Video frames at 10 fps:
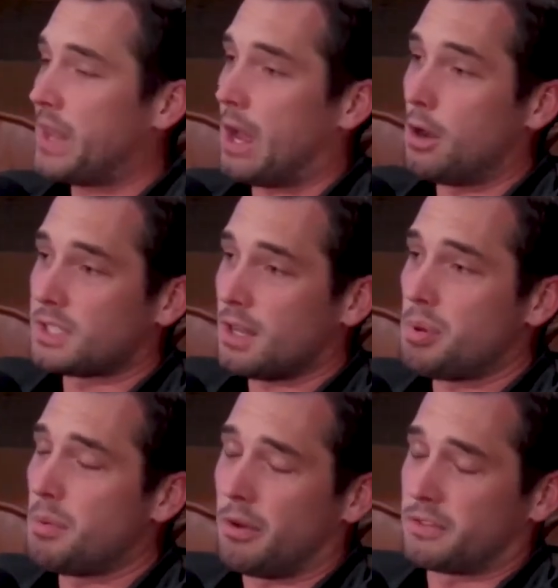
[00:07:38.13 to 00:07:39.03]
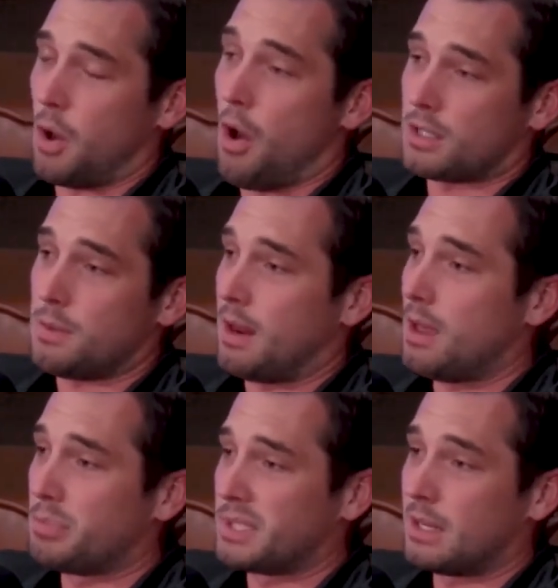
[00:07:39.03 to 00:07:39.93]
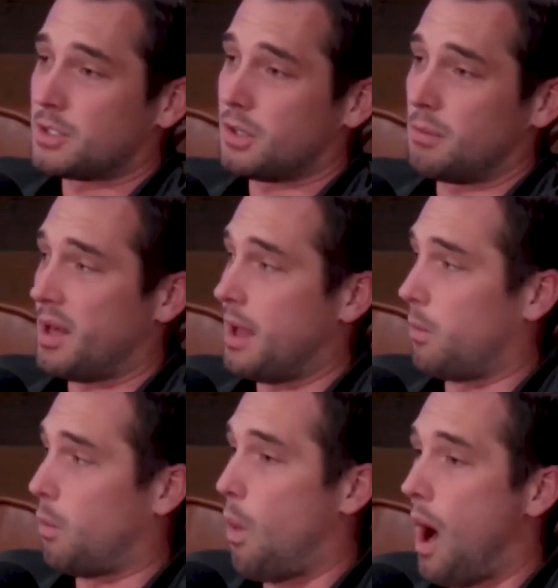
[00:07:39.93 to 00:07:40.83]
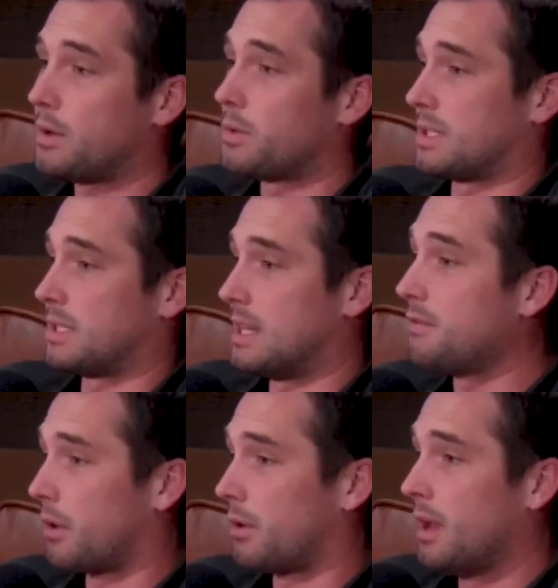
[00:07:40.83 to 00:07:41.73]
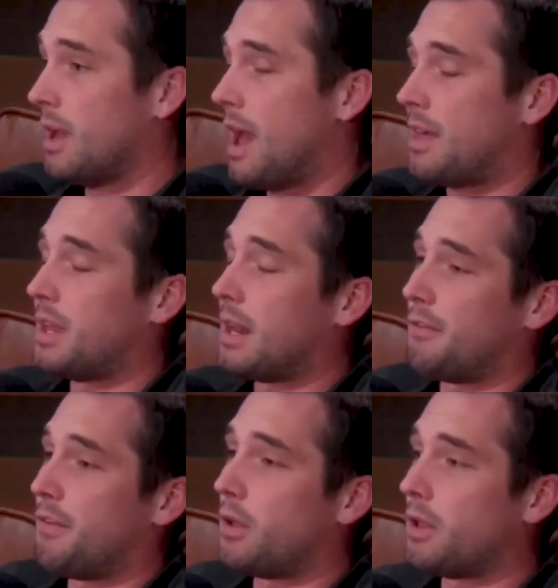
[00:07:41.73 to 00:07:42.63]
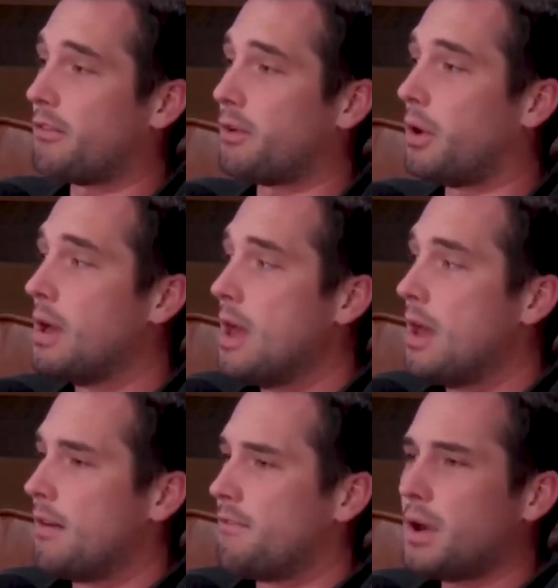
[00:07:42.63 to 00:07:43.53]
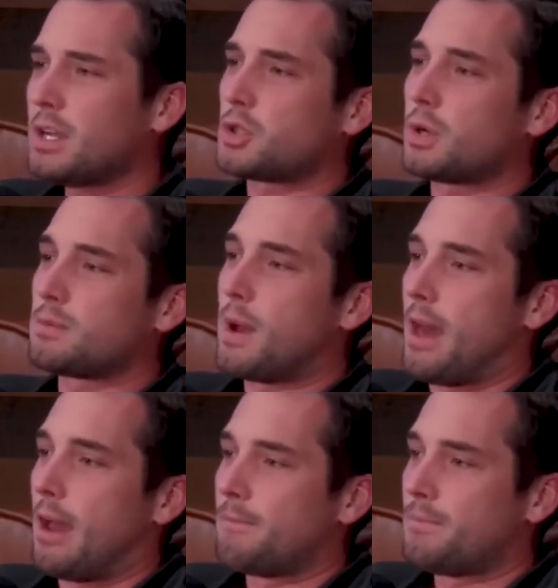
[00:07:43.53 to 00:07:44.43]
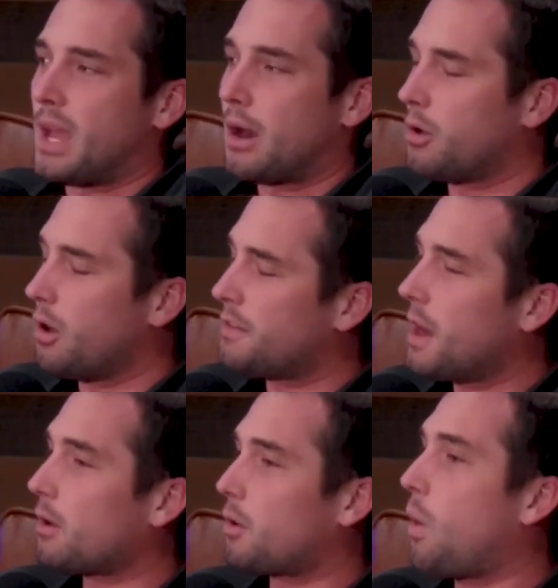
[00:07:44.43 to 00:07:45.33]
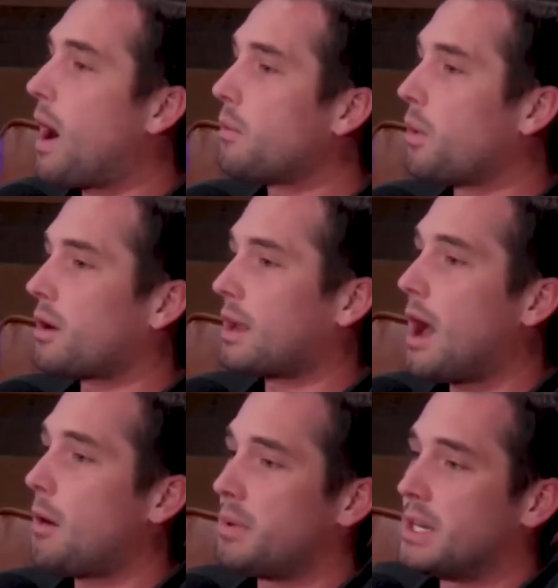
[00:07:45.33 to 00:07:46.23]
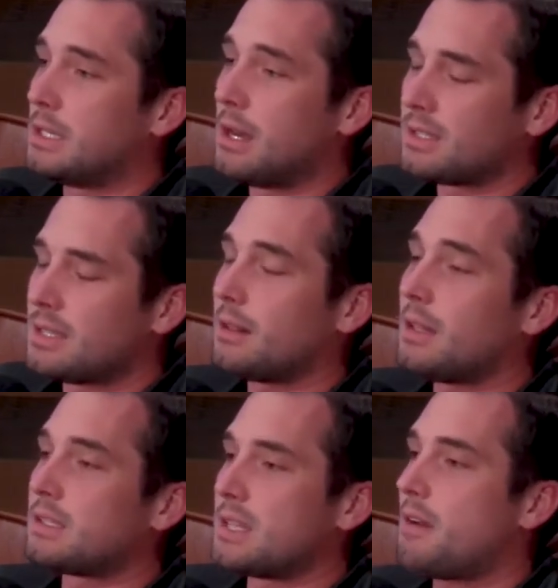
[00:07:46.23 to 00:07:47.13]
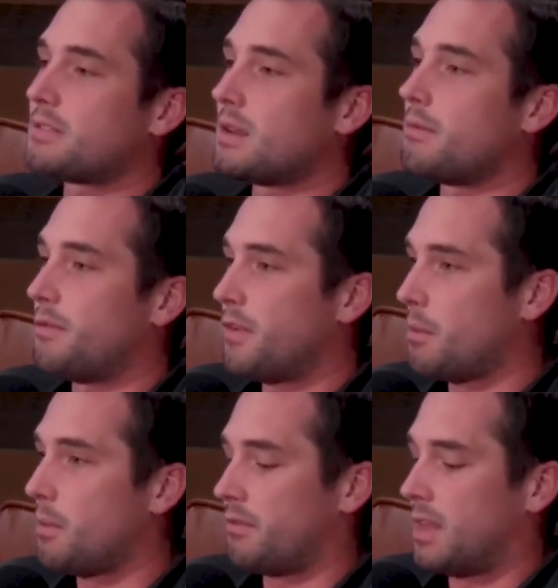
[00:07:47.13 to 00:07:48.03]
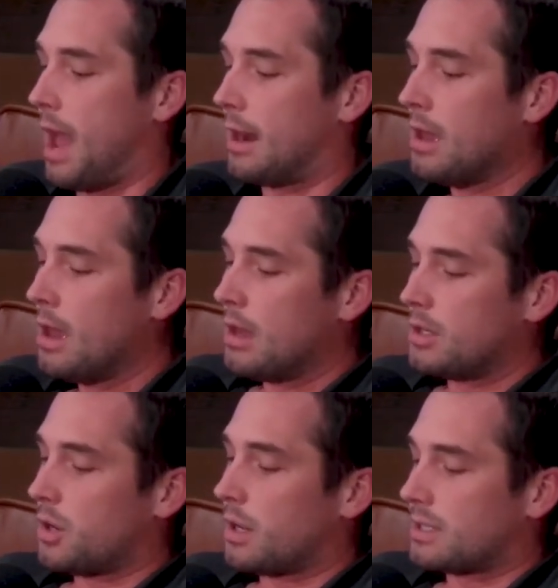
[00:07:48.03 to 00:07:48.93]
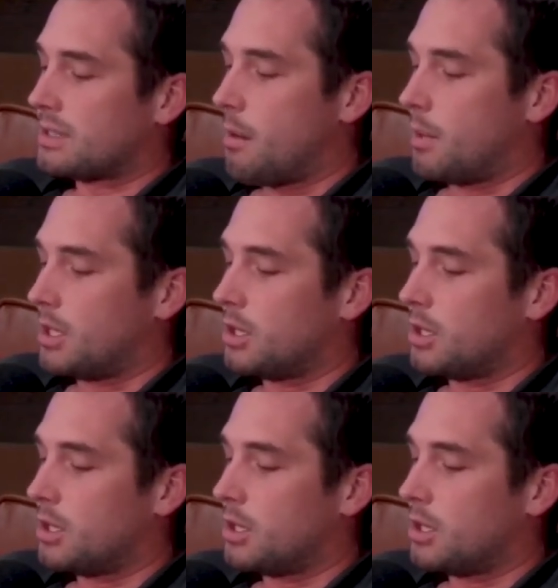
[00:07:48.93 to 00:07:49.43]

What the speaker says: I know some people have talked about him potentially playing wide receiver at the NFL level. Very intrigued by that. I don't know if that'll quite work out, but he does at least have some film of that during his time at